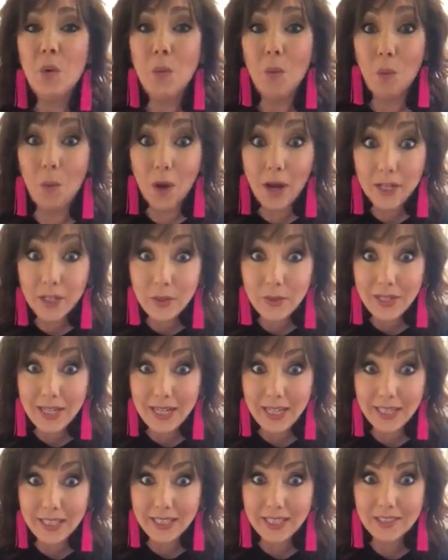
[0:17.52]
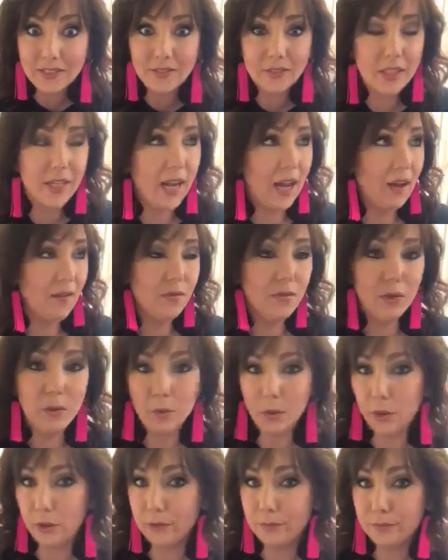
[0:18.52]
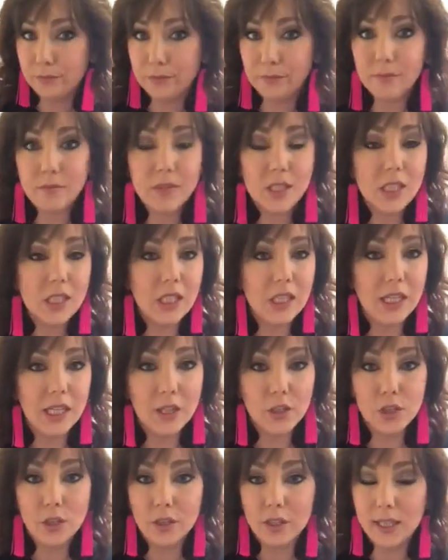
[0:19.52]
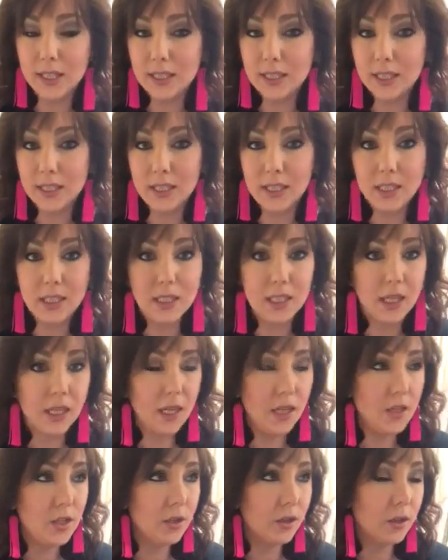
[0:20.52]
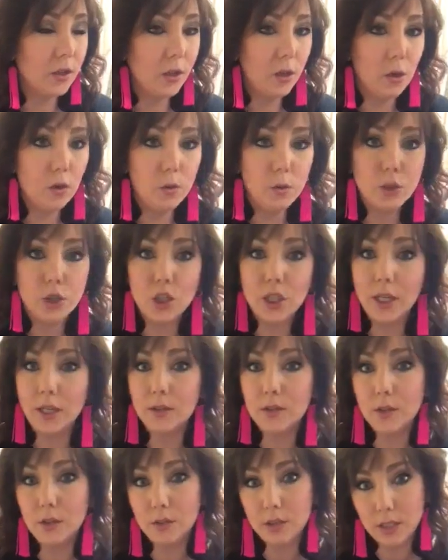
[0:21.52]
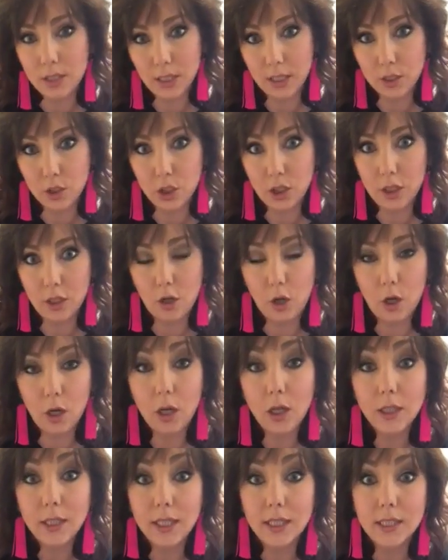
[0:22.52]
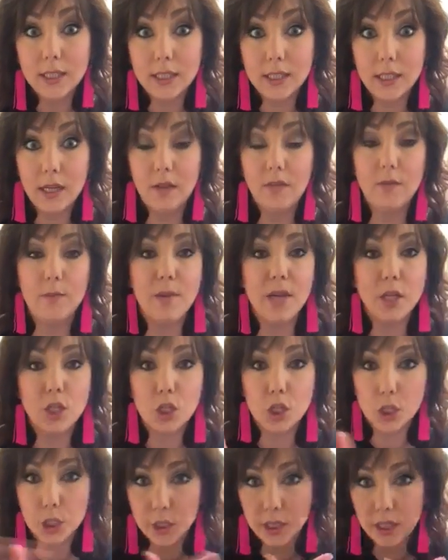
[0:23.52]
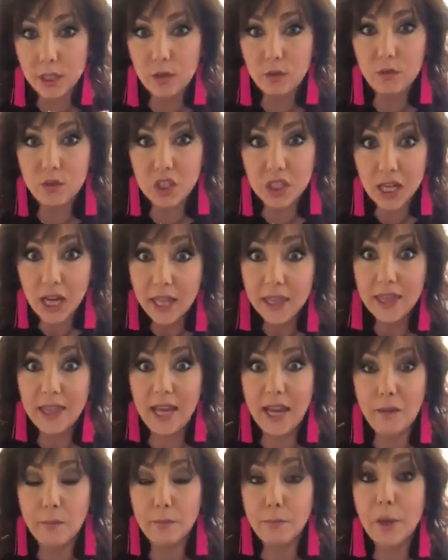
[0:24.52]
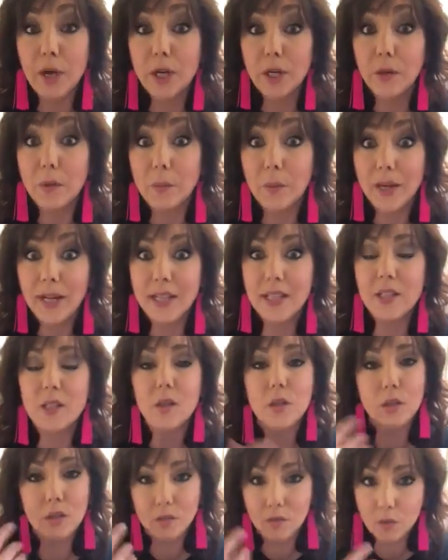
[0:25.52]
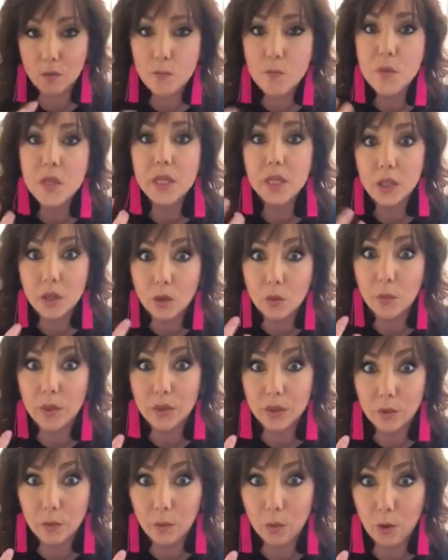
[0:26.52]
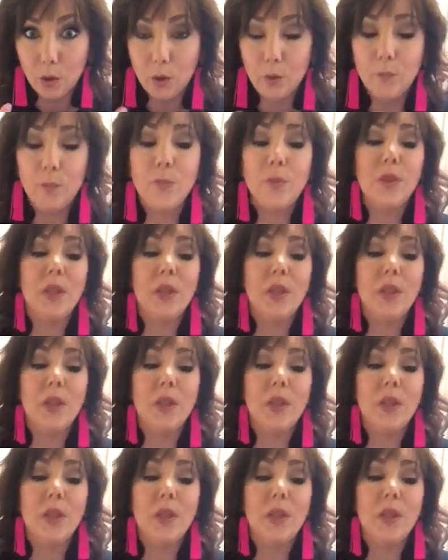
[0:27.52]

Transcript: What you need for every role. Get your lessons done, your coachings, your diction, all that stuff. Make sure that you've done that part, right? So you're familiar with the role.